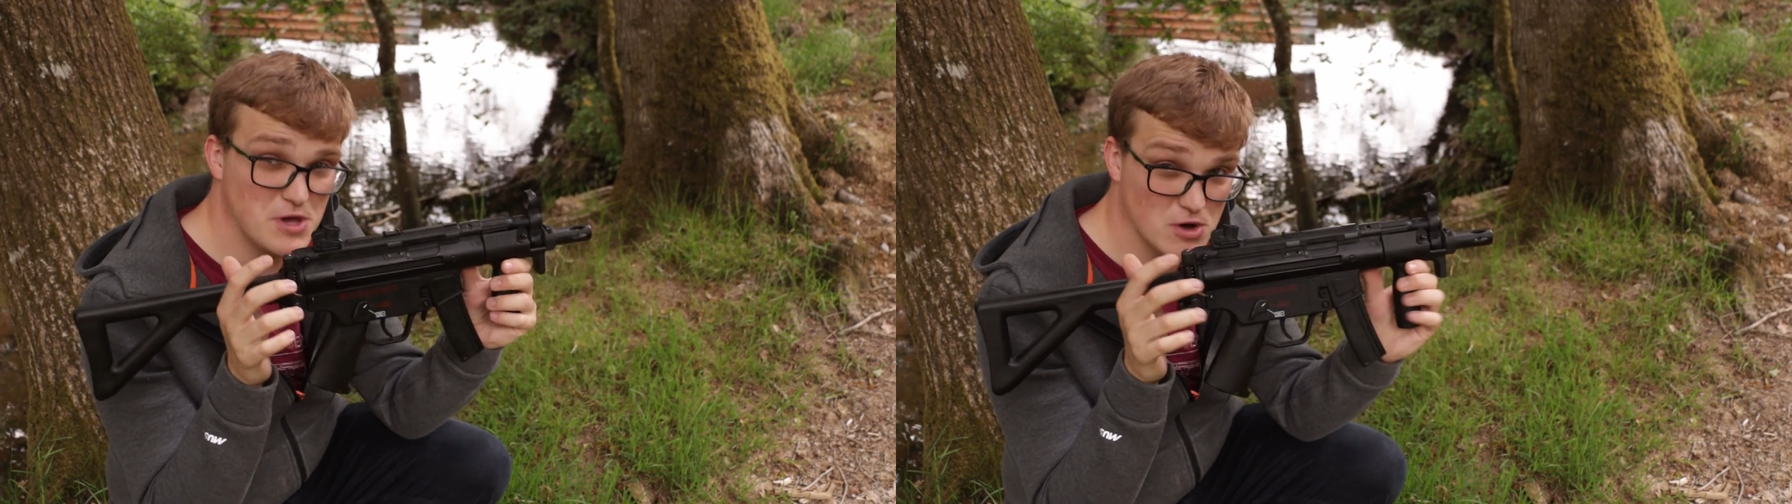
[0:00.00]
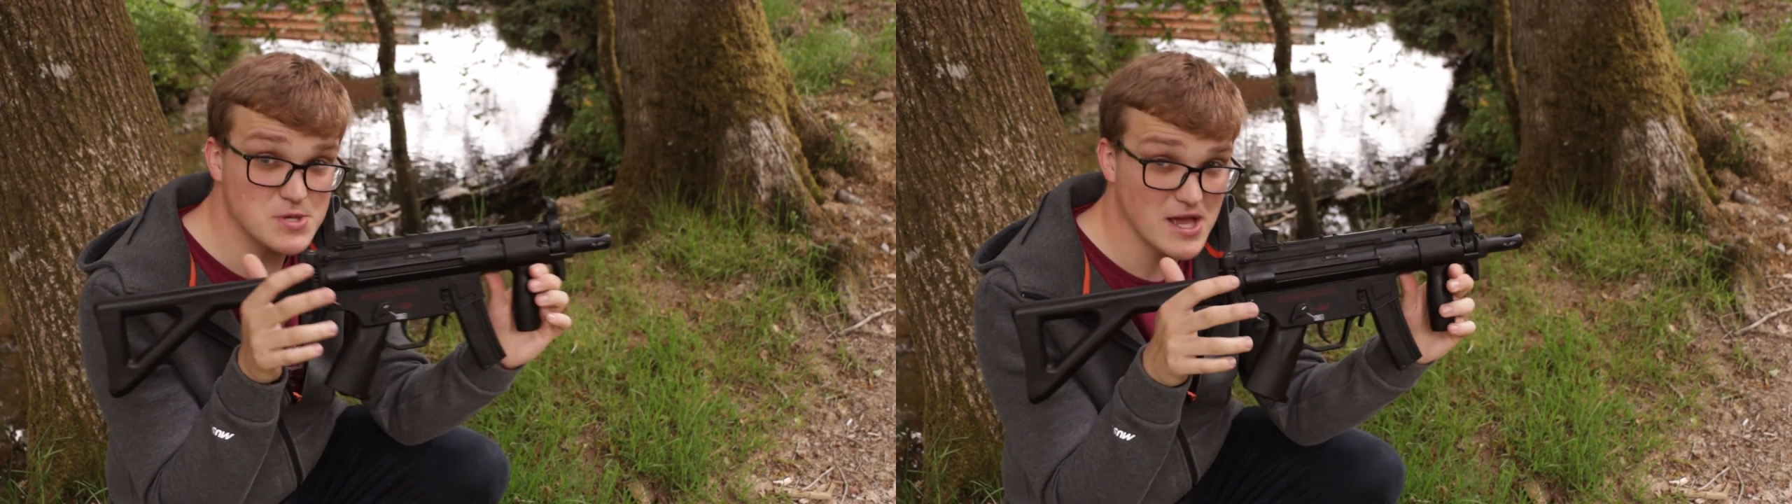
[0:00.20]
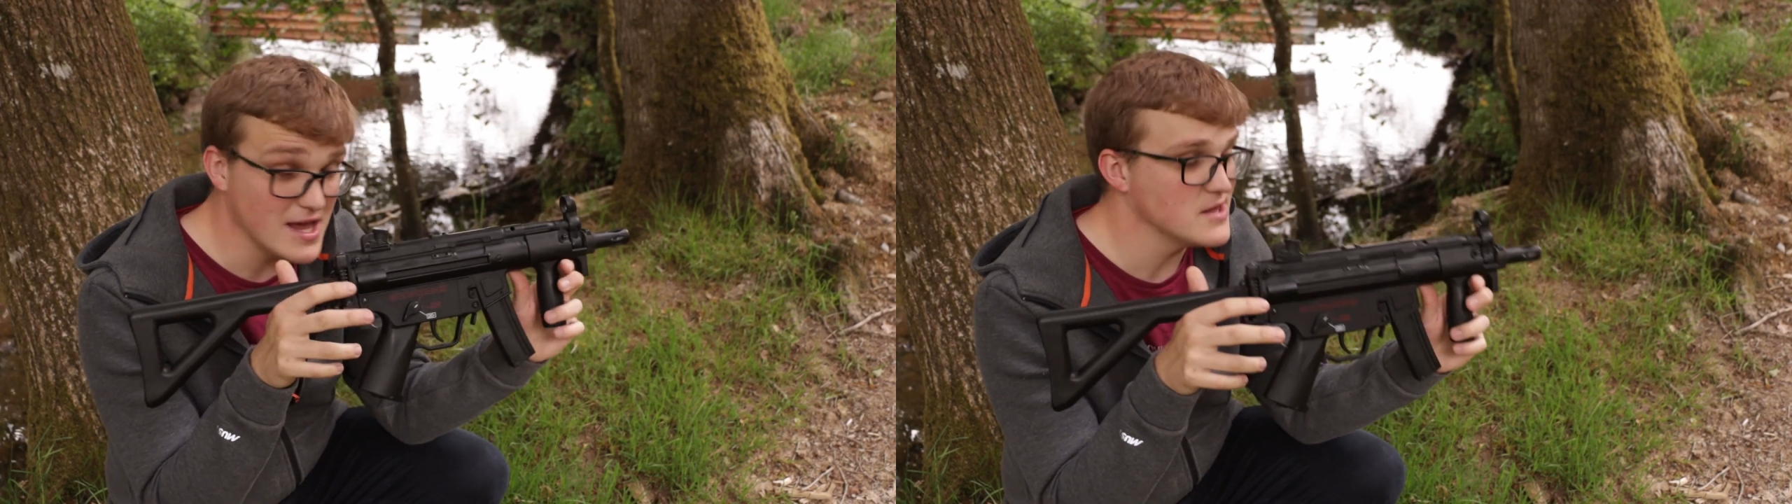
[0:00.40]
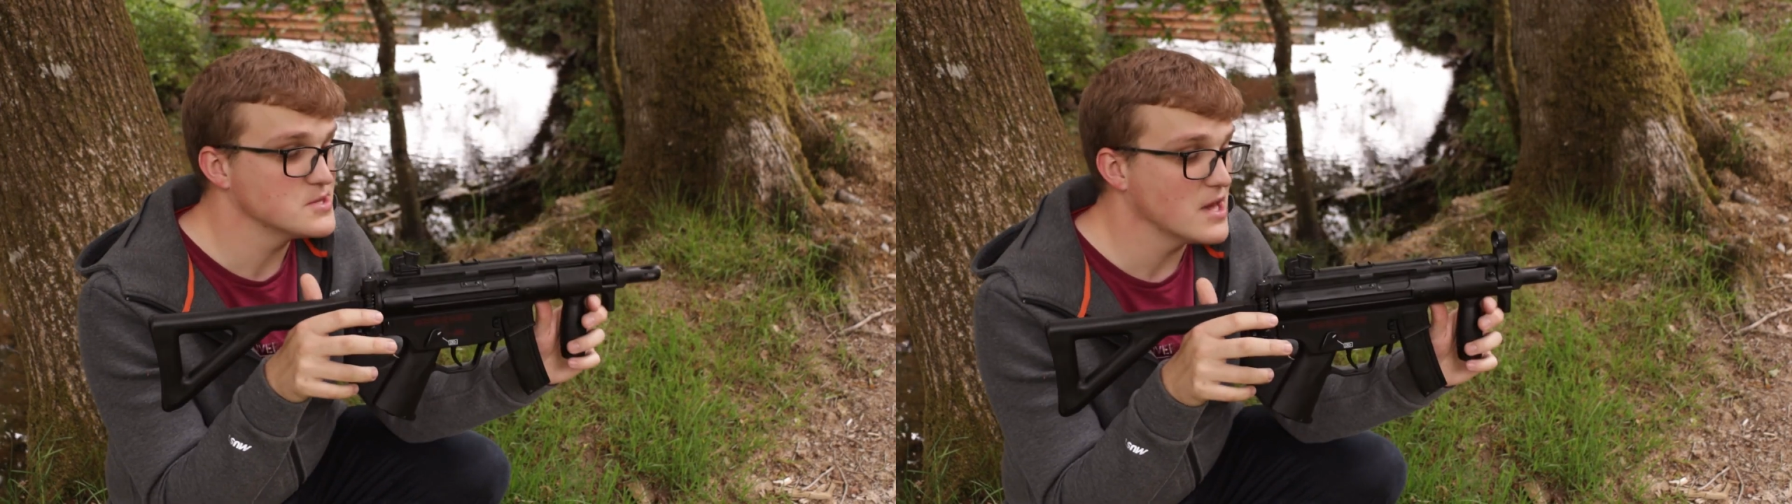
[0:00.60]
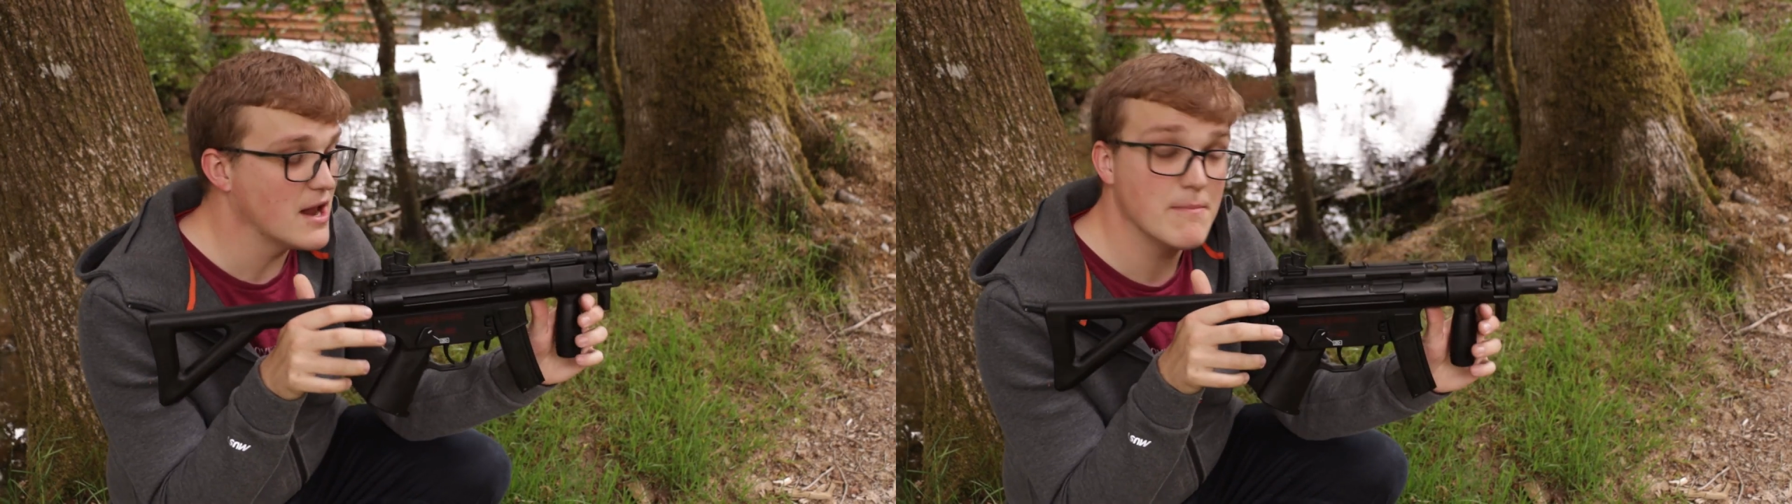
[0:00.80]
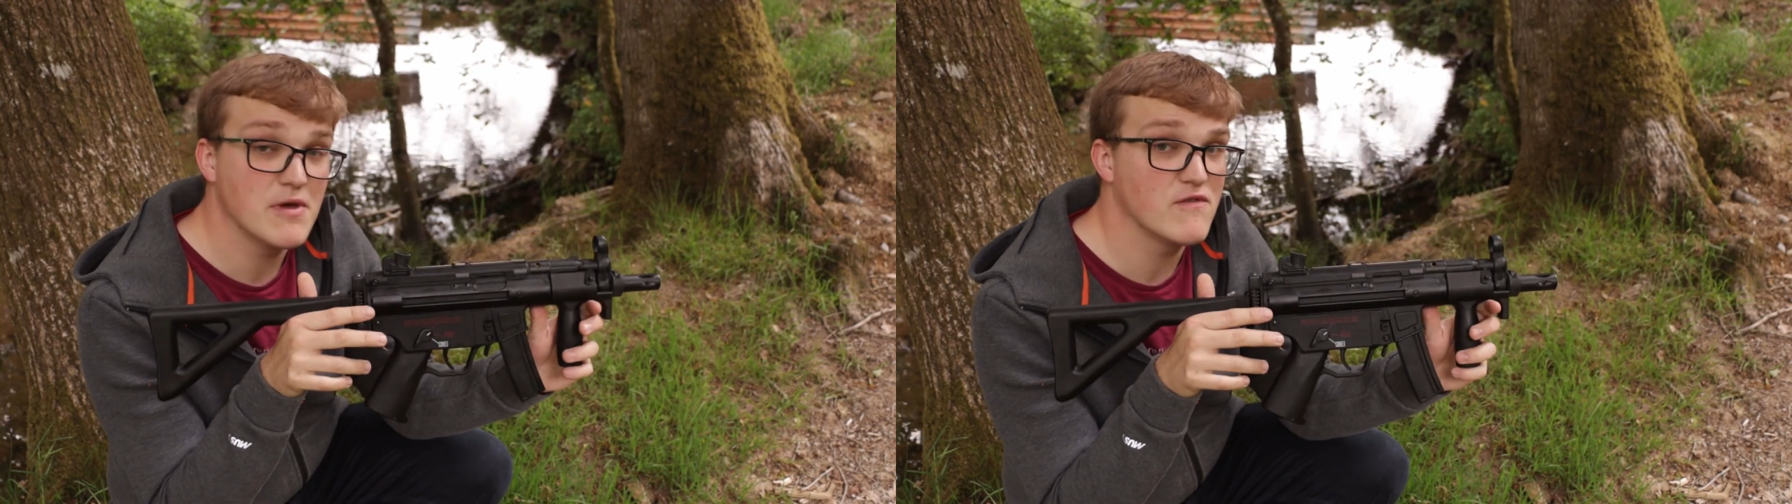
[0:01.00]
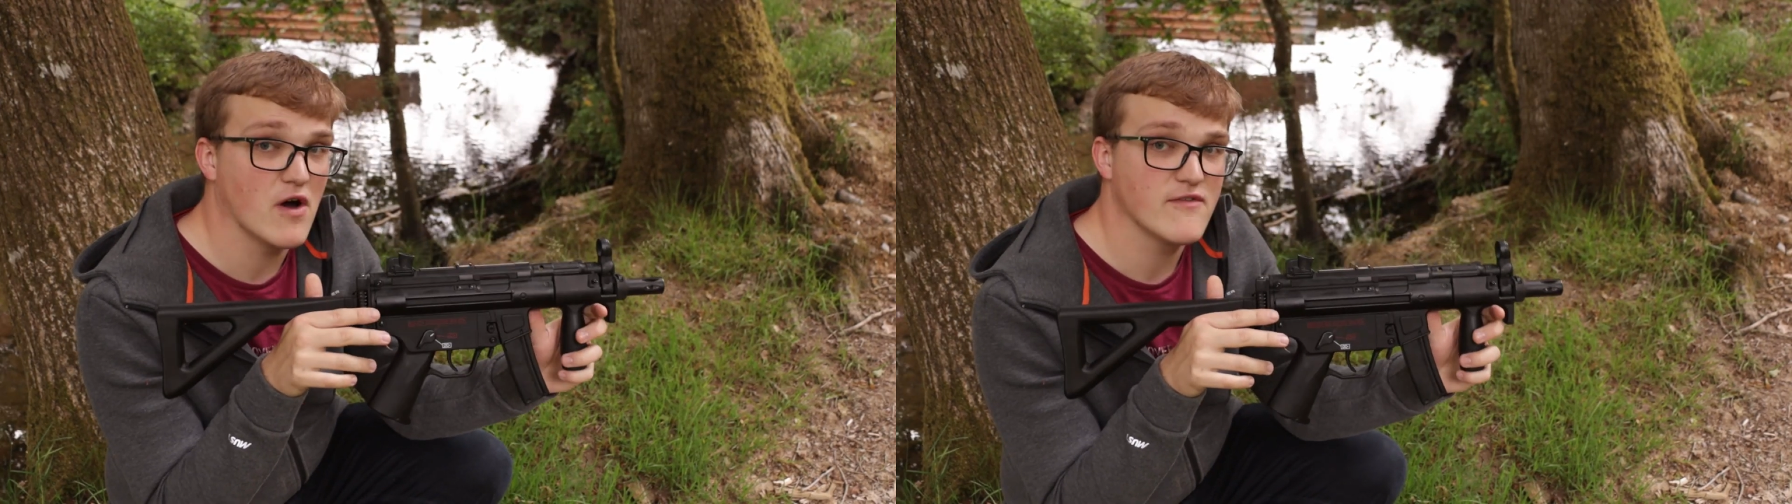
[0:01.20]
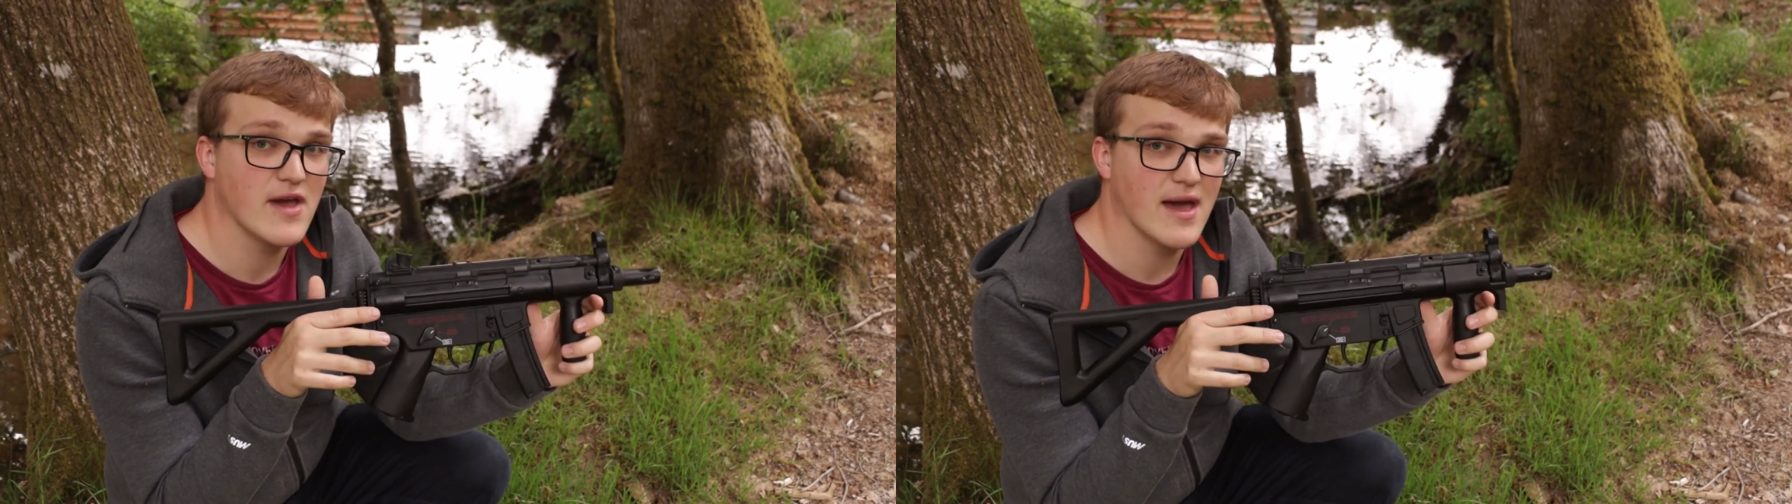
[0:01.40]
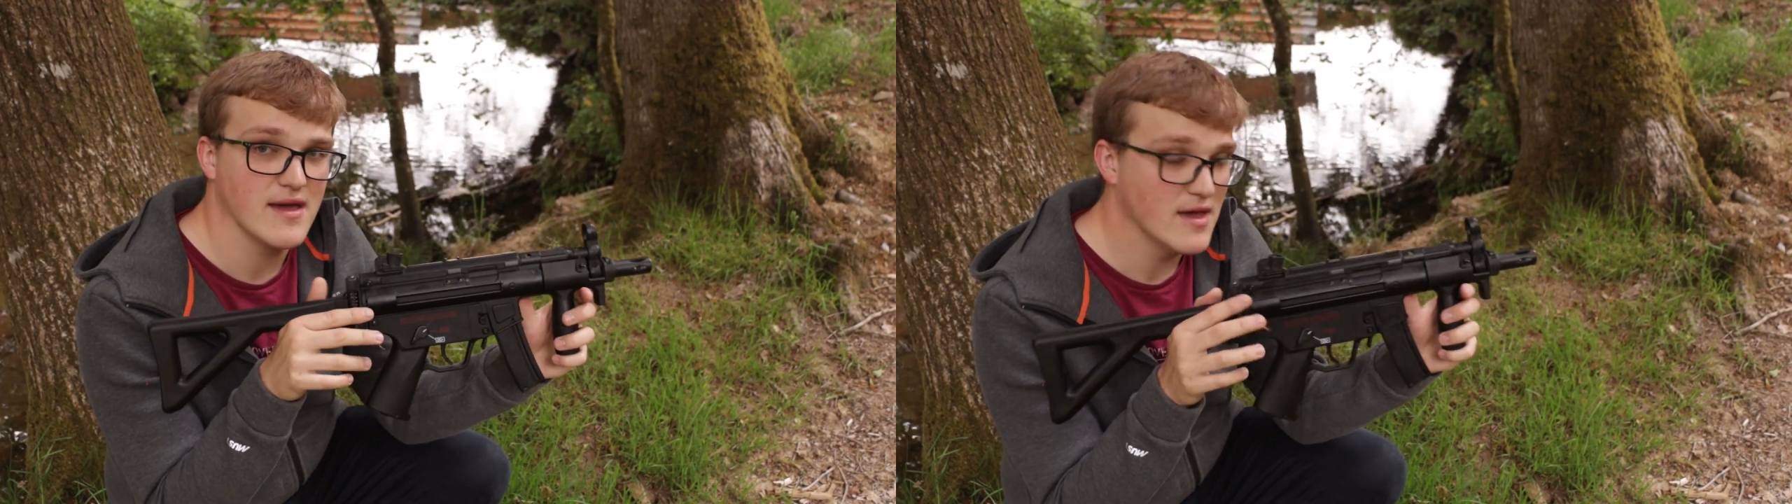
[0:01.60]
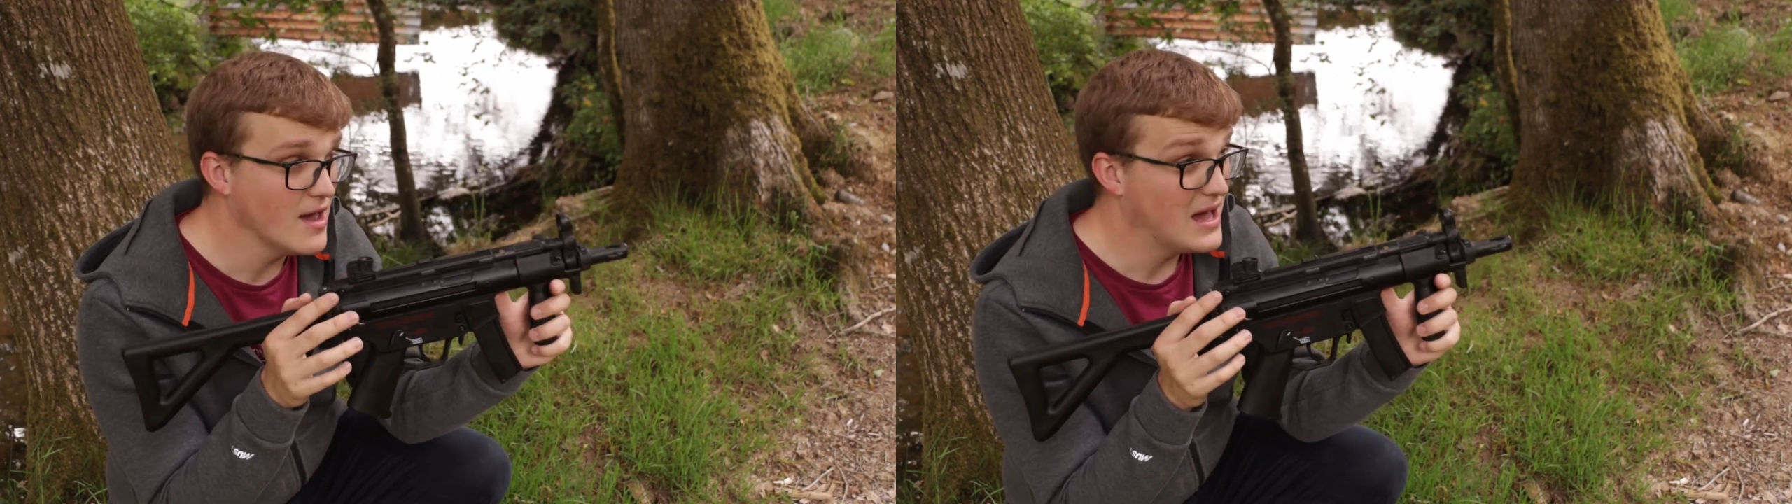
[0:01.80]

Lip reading: because it is an MP5K,